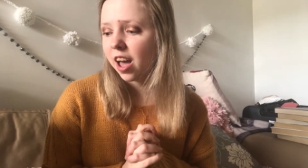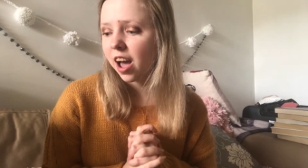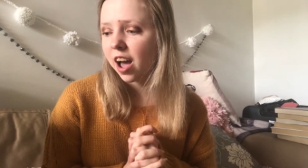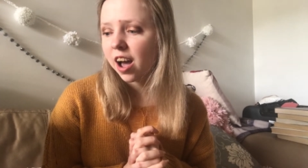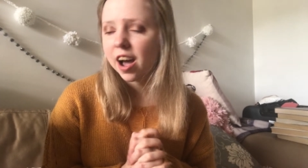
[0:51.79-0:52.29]

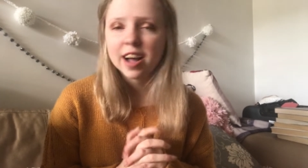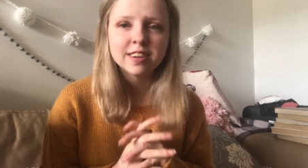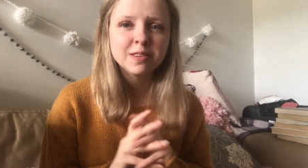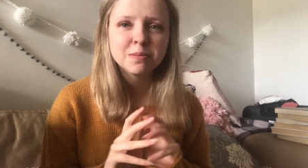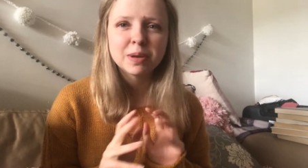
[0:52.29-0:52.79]
I
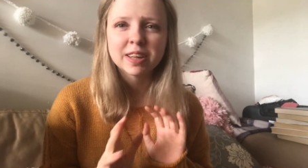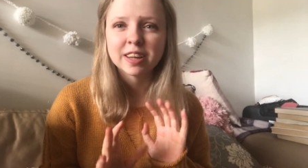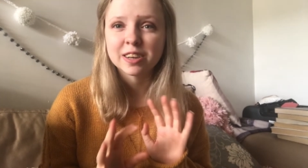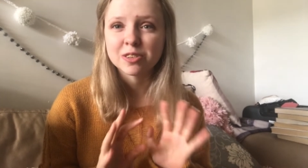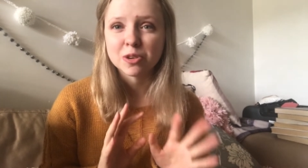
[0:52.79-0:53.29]
didn't pick
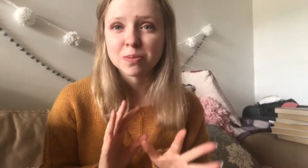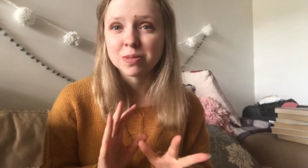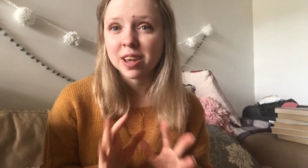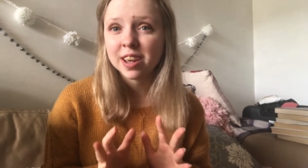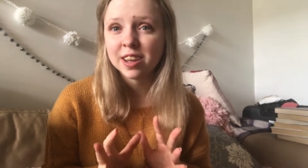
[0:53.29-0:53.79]
like a top
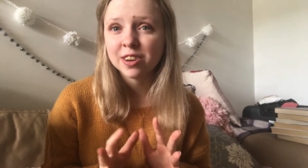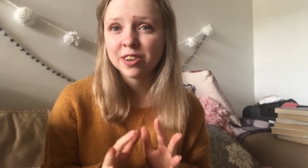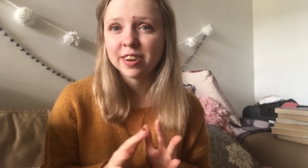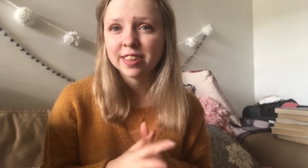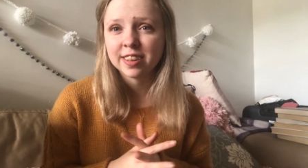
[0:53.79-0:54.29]
10 or
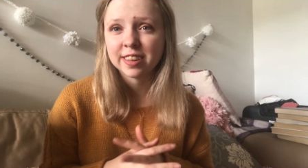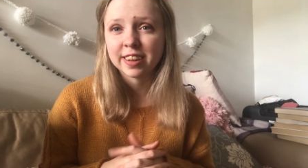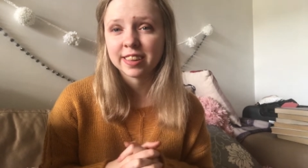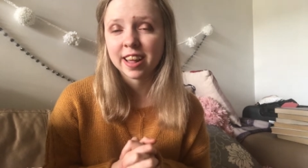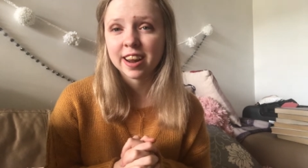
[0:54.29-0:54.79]
anything
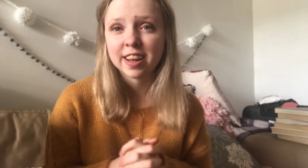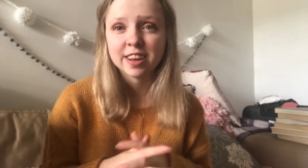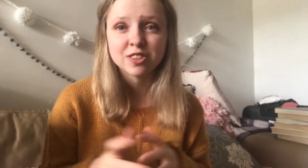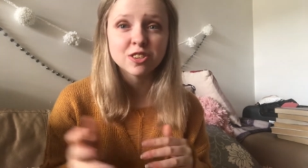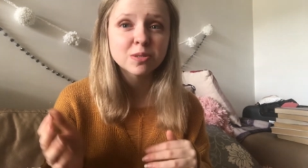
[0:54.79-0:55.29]
like that.
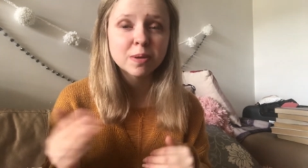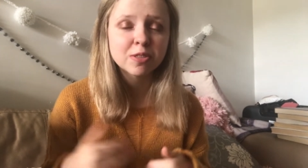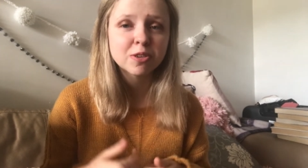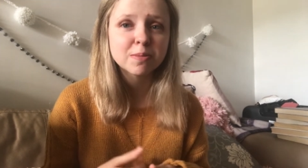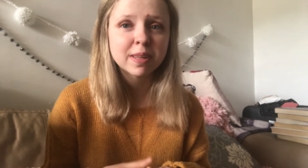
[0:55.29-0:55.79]
I just went
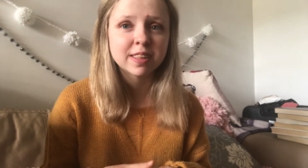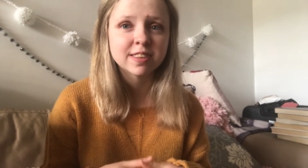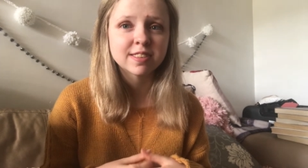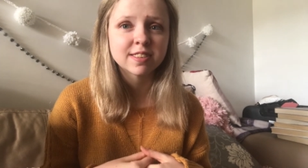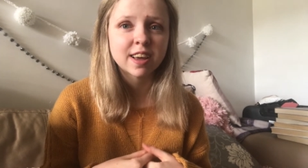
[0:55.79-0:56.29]
through my
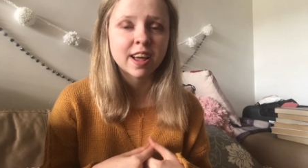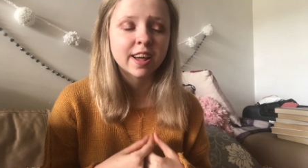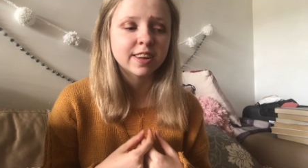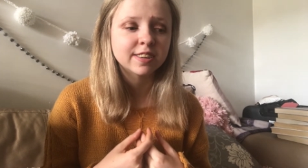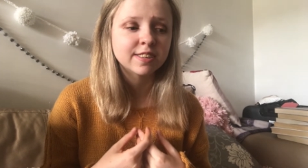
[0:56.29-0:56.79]
list
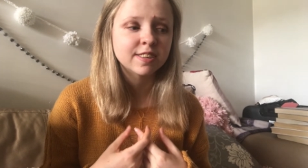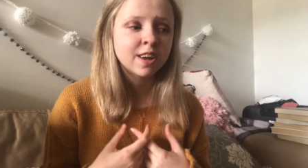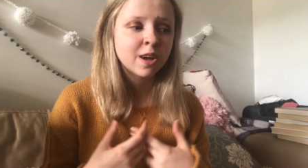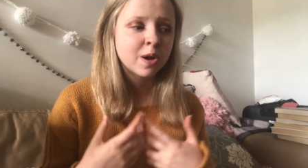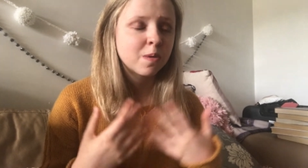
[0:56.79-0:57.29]
and
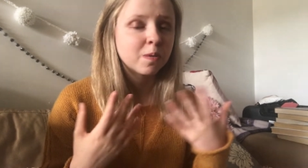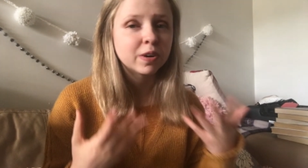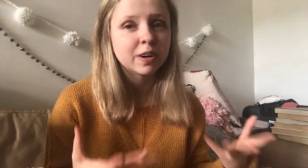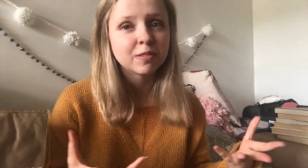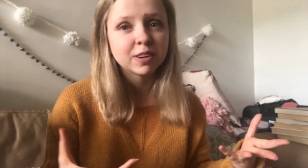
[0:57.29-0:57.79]

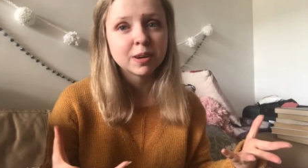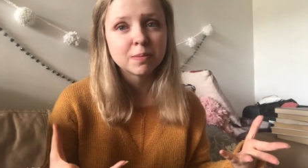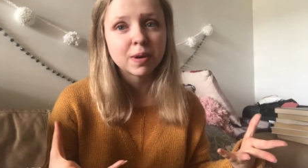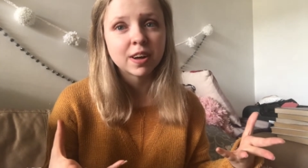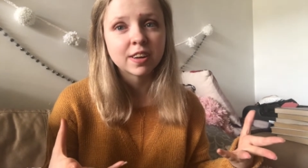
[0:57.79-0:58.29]
whatever
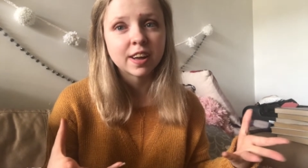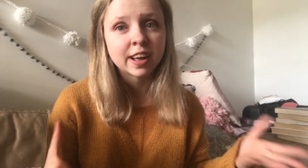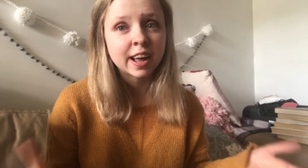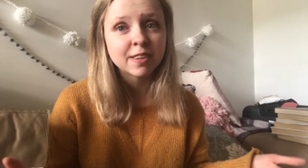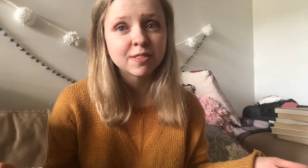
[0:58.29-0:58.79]
number I
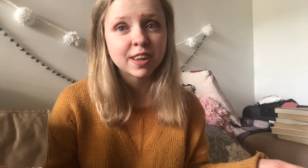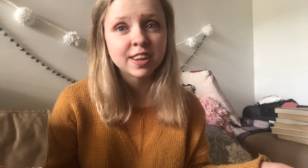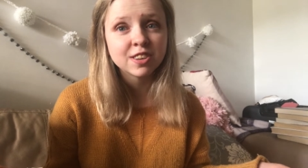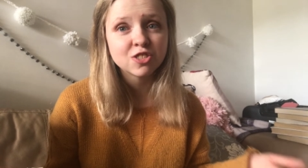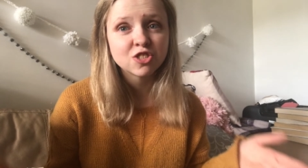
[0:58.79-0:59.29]
had for
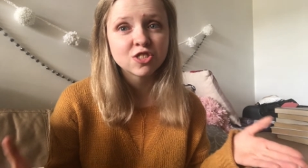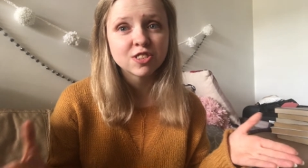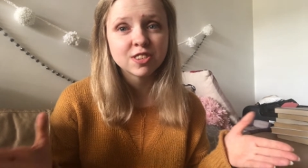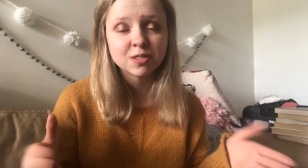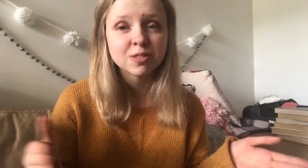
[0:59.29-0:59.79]
each
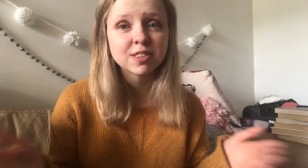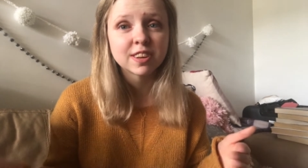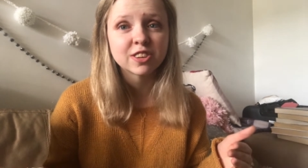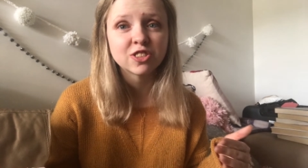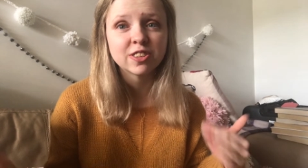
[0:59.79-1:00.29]
different
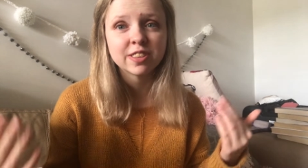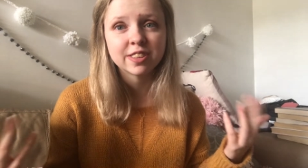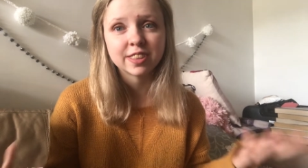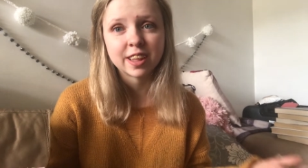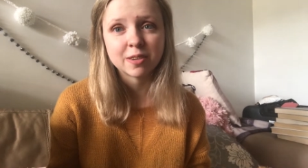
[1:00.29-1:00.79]
section,
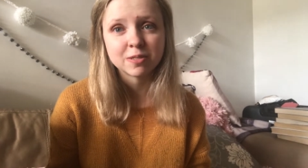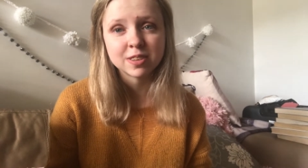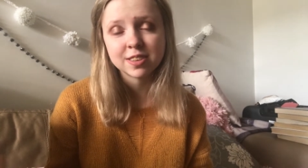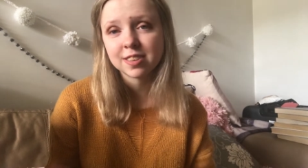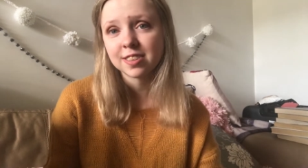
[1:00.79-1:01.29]
that was
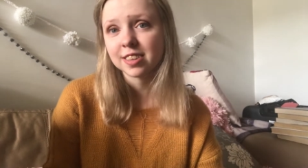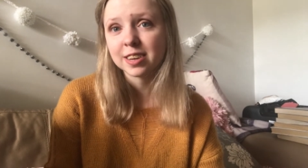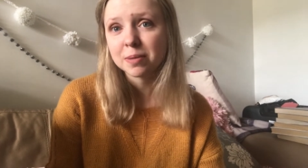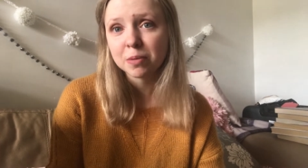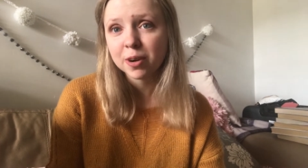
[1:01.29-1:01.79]
the
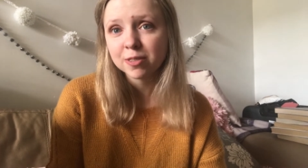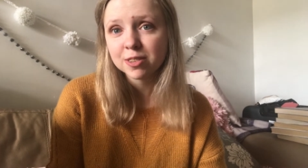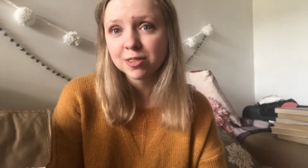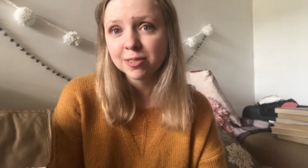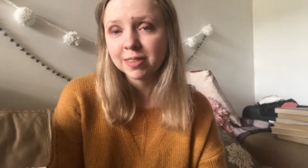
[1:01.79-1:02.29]
number I
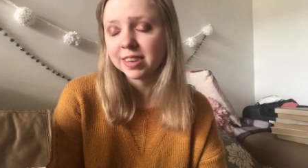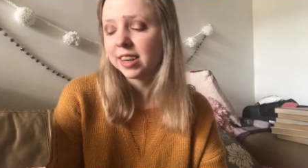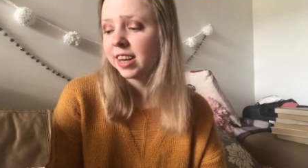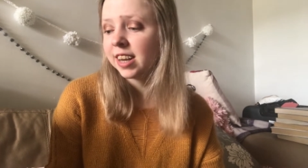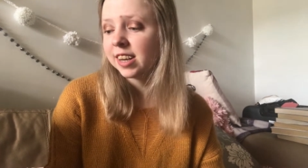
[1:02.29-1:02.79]
was doing.
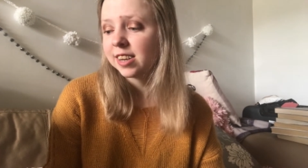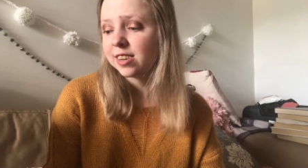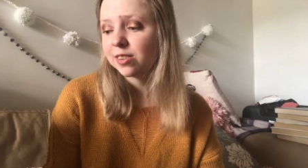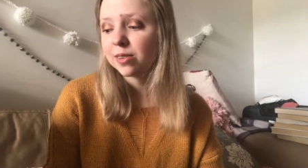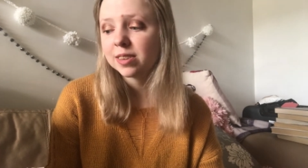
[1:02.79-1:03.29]

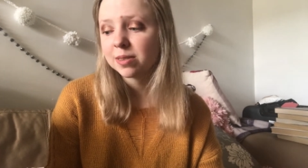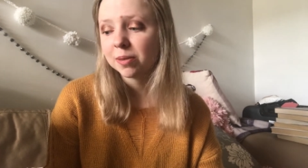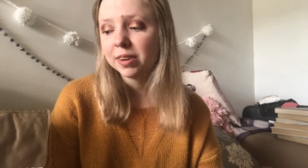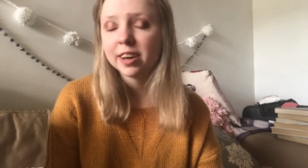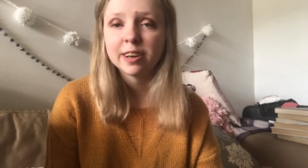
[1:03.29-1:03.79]
So in this
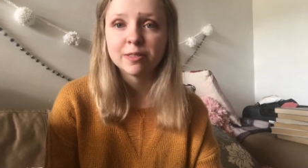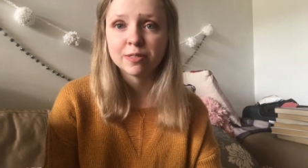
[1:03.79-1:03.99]
one I have